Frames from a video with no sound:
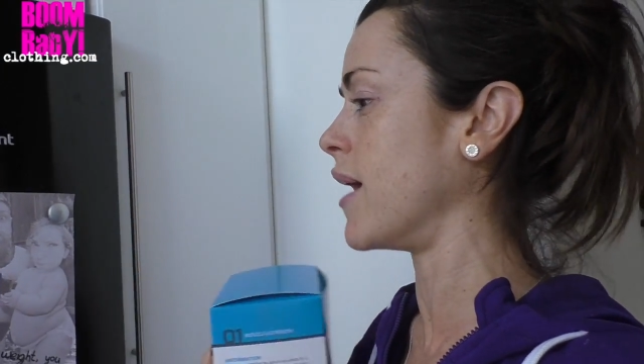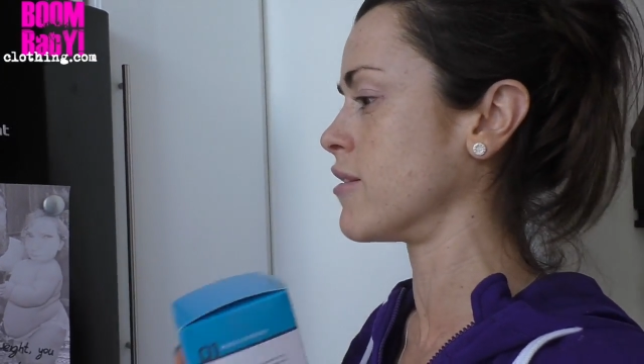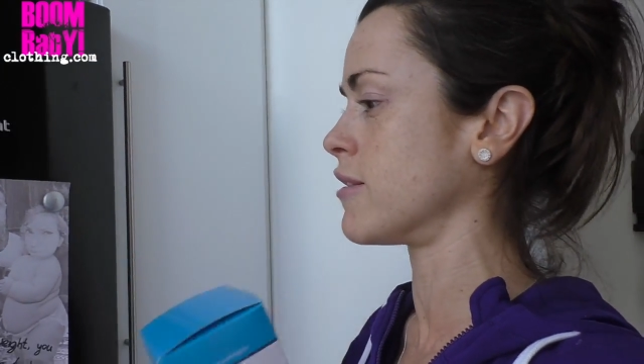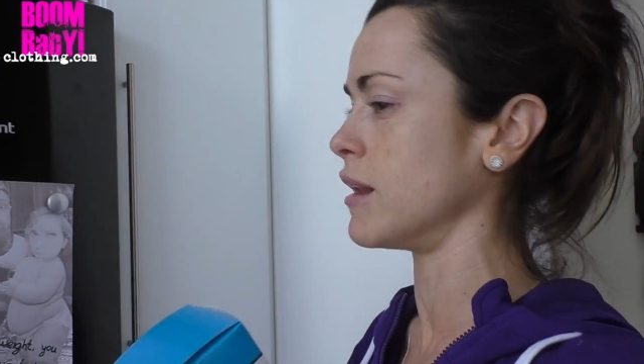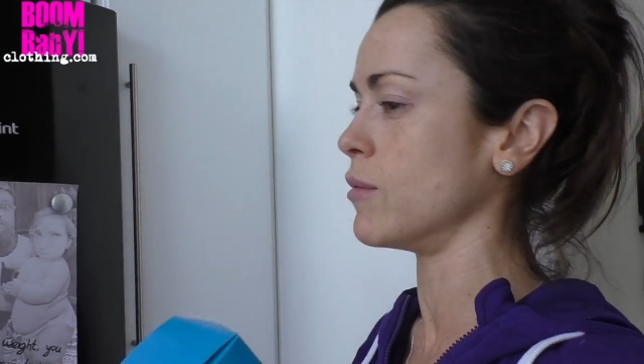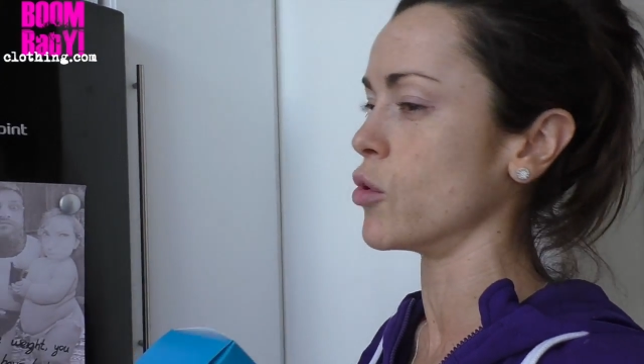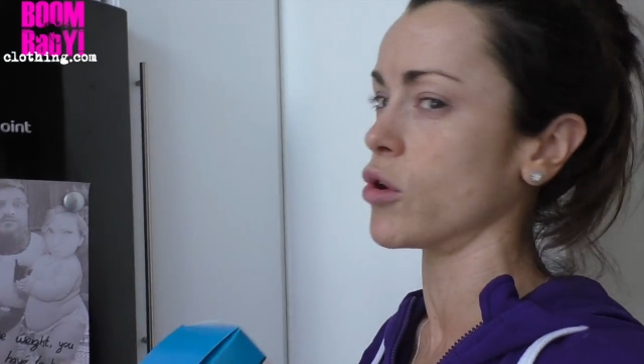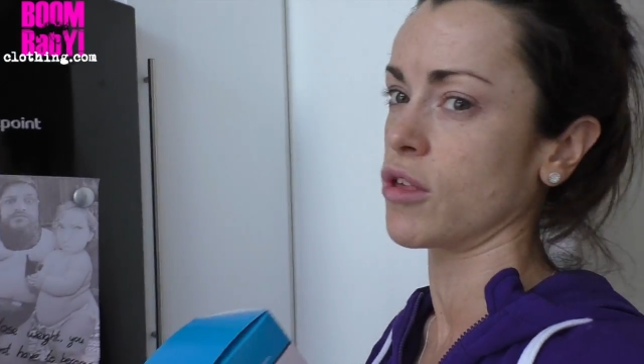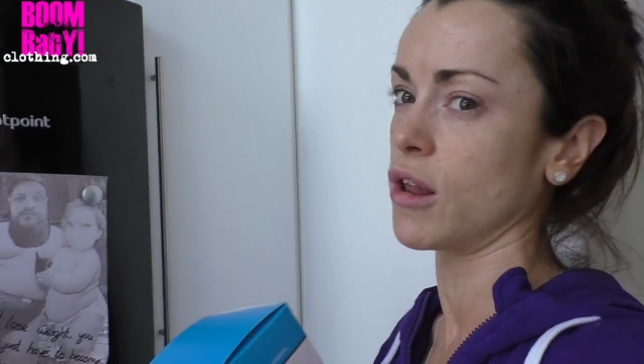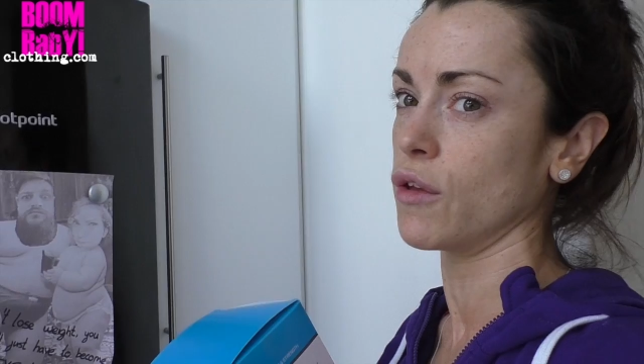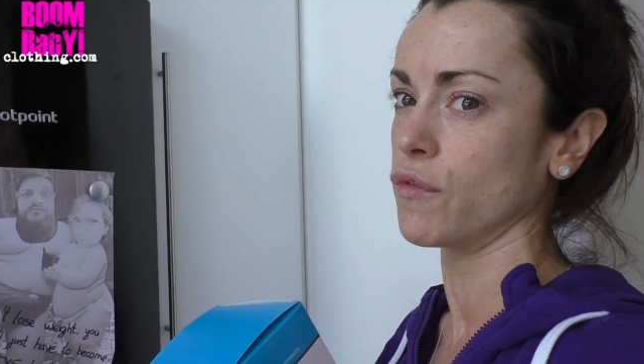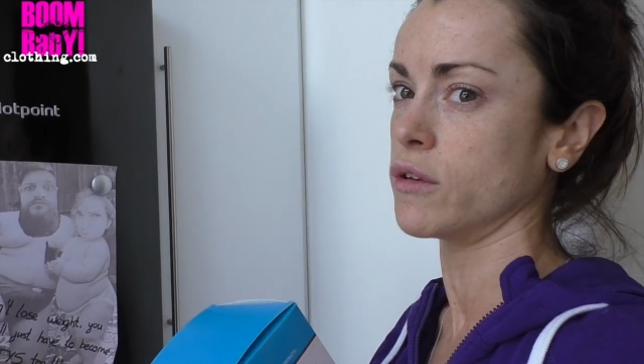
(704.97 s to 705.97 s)
pasta anymore
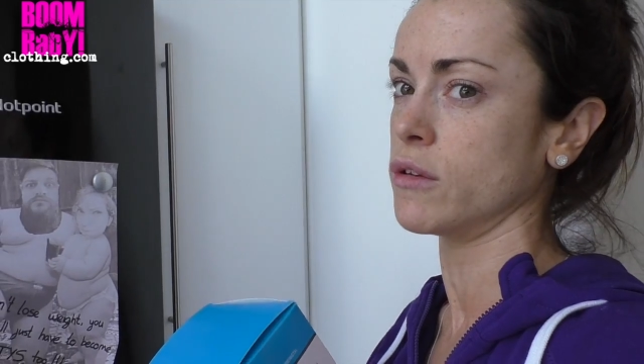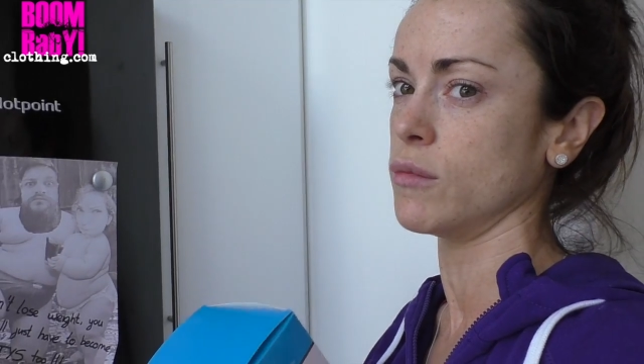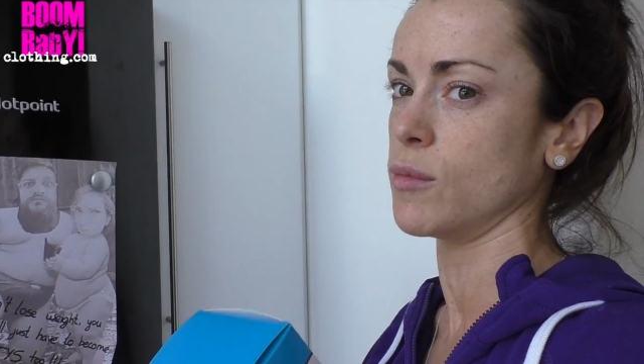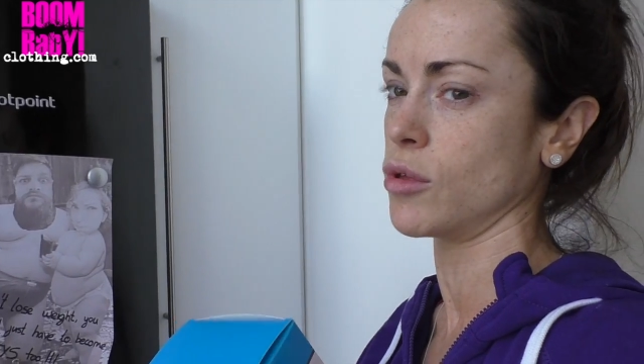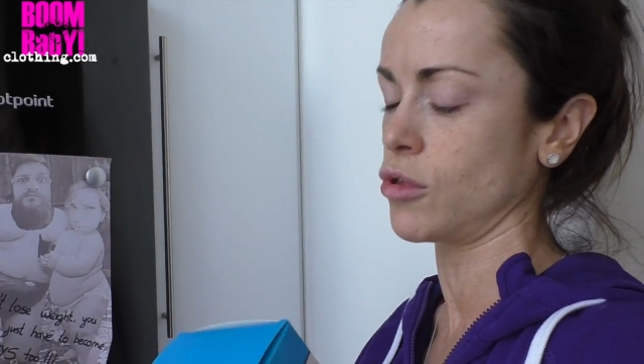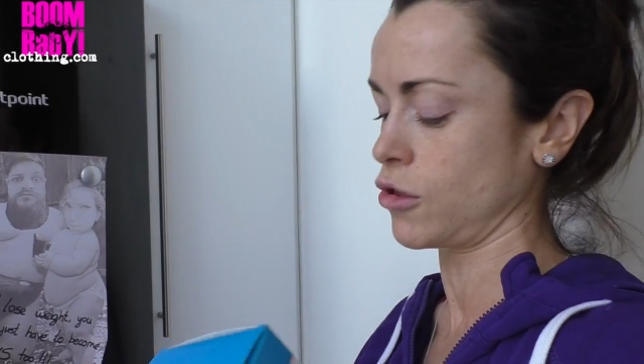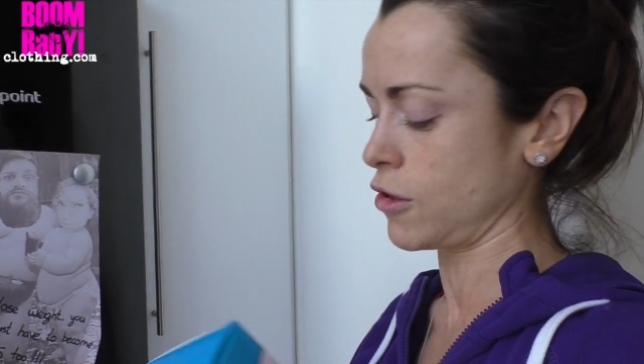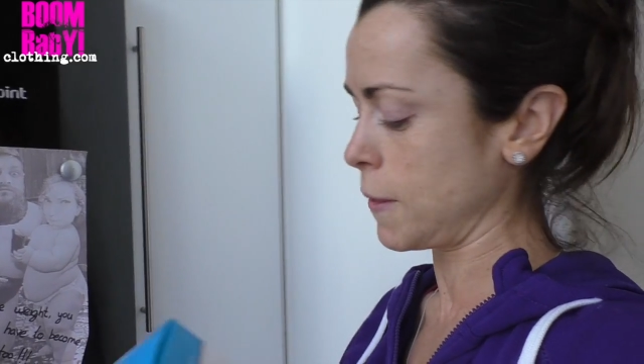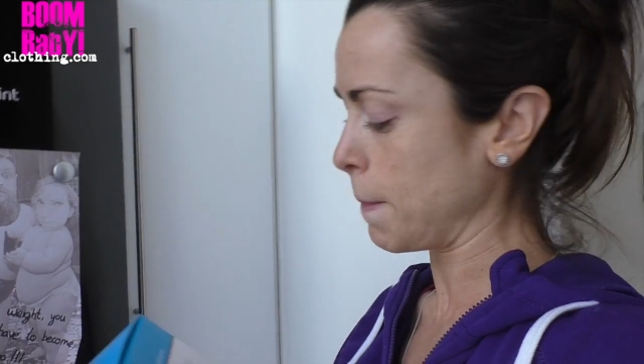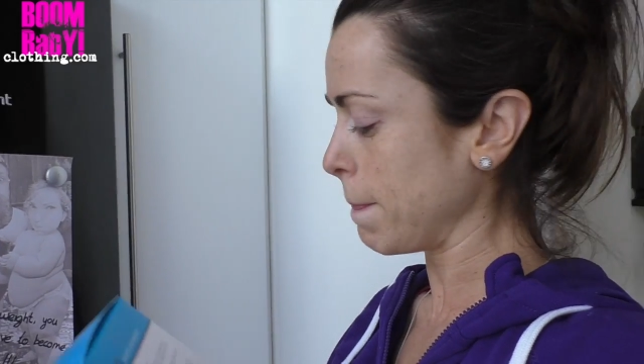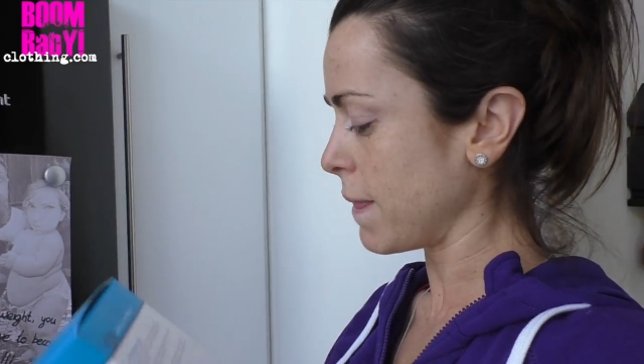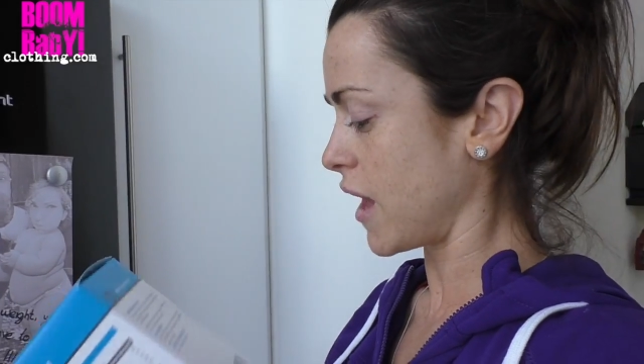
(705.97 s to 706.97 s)
because I love it too much,
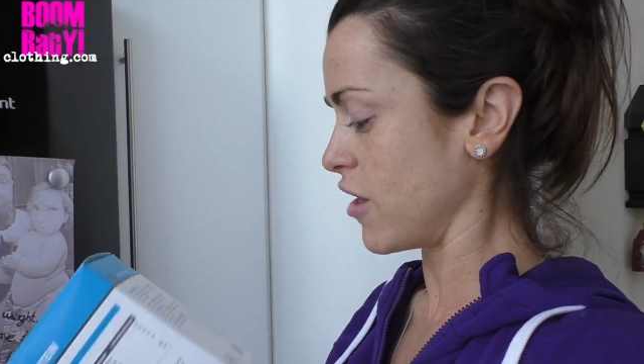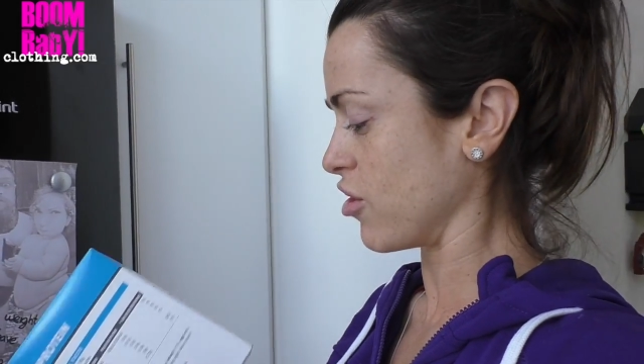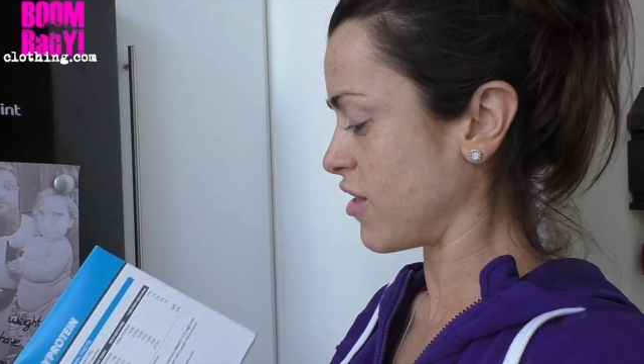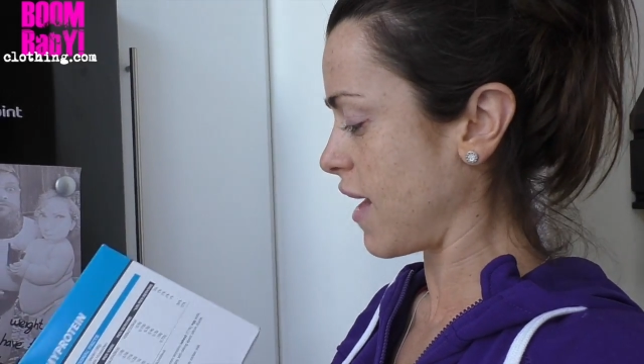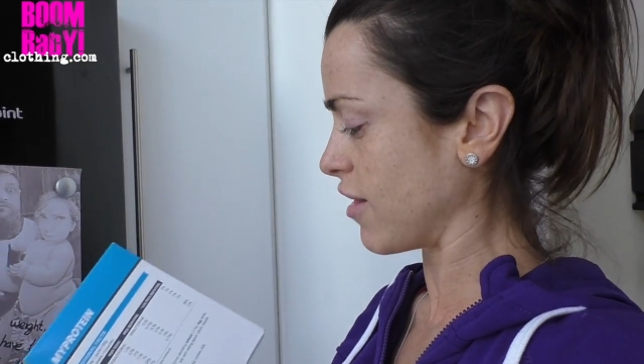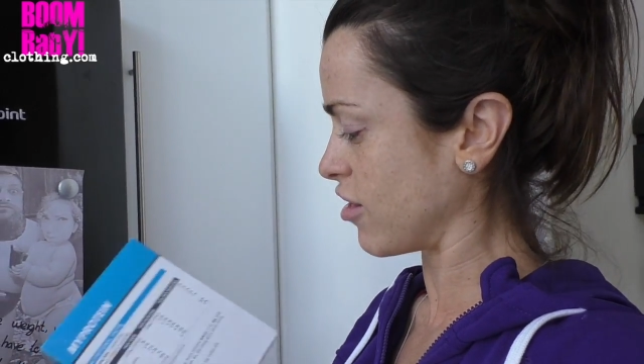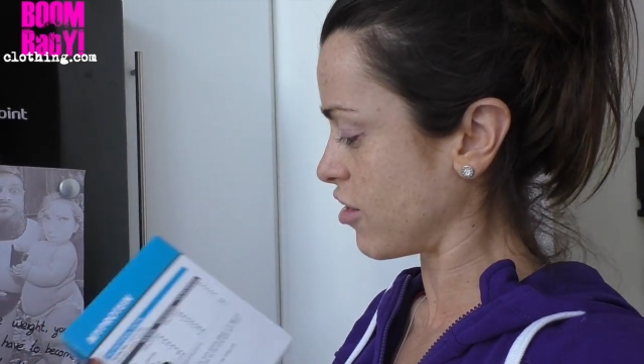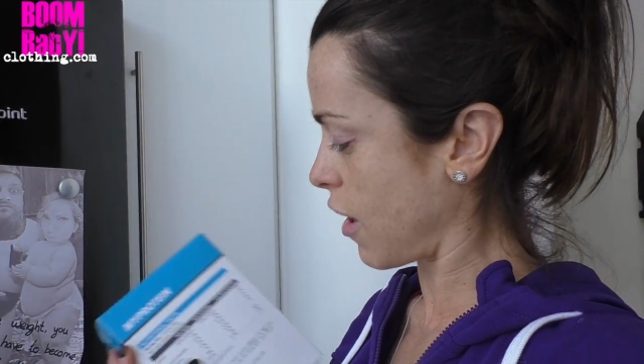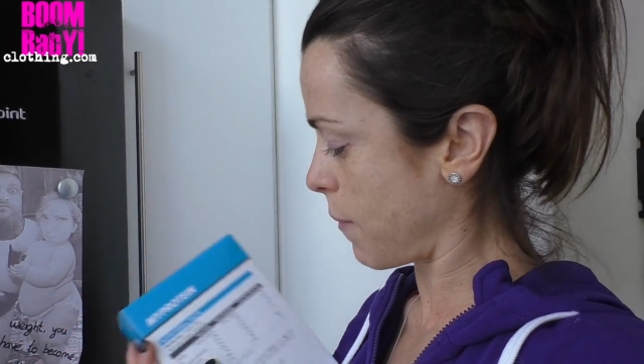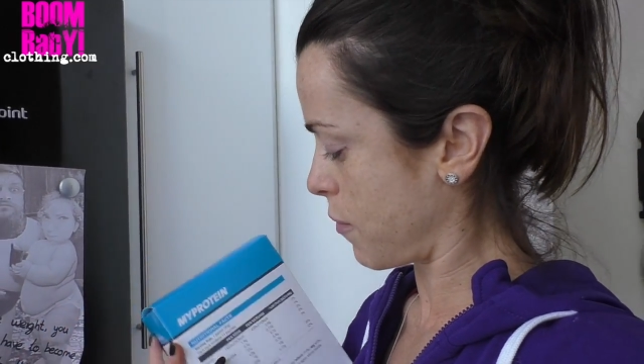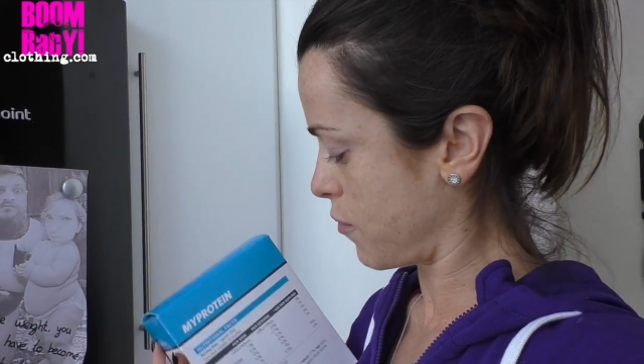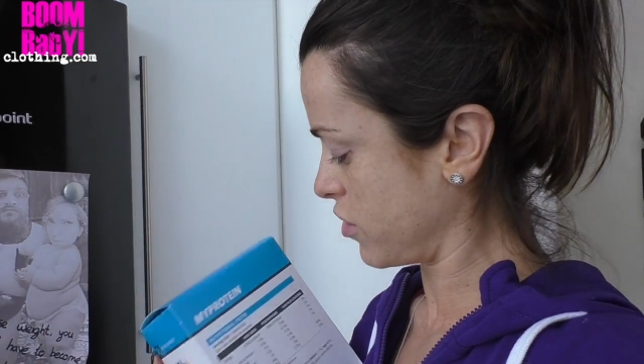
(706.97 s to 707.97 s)
and I just can't stop.